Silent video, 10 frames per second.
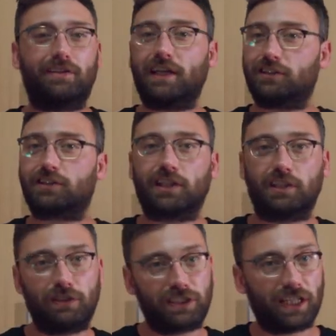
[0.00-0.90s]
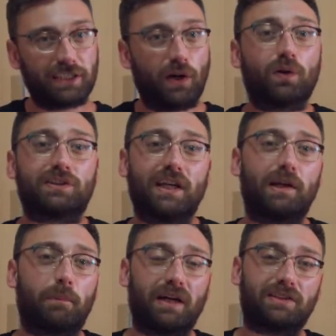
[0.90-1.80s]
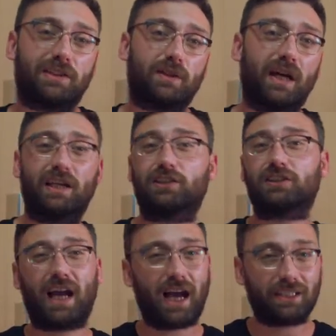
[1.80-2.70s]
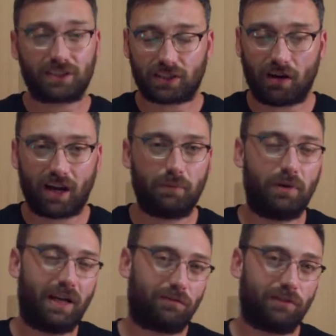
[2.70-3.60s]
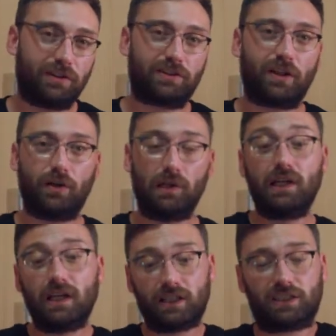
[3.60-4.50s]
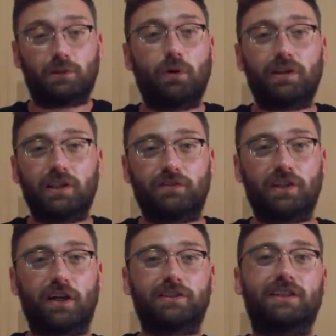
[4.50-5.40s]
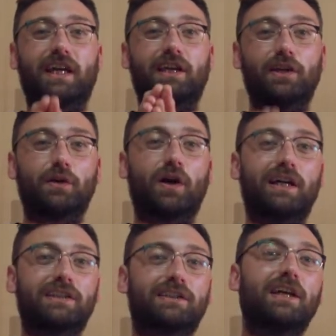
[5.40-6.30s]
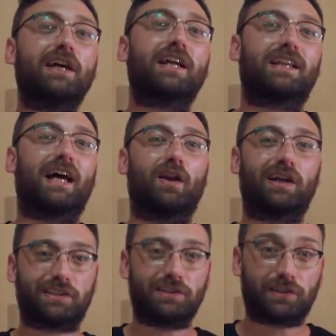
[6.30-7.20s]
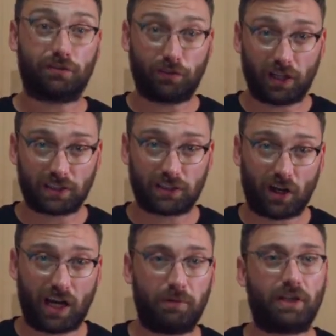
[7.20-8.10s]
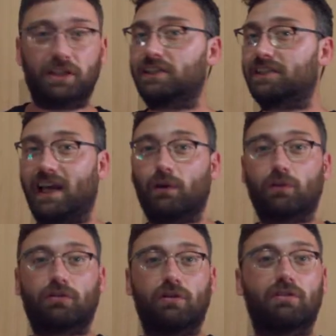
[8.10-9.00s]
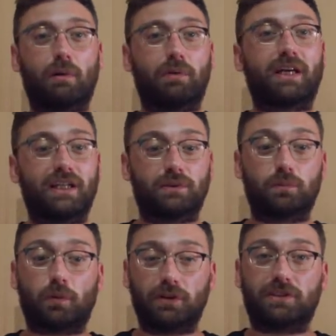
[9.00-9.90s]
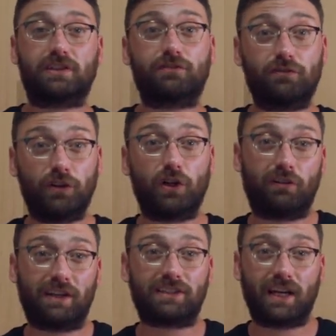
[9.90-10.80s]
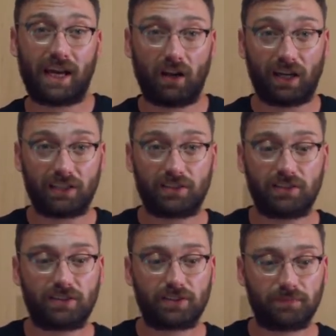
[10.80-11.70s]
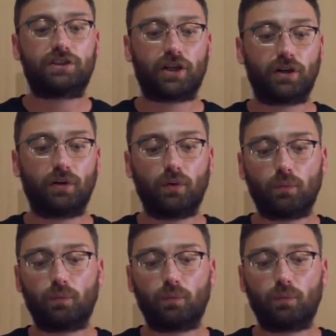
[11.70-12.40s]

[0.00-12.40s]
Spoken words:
they're just going to reject it or send it back to you, and it just adds time and effort. So that's the point in this video, to get you guys that license the first time you're going to sail through your application process for your SIA license. So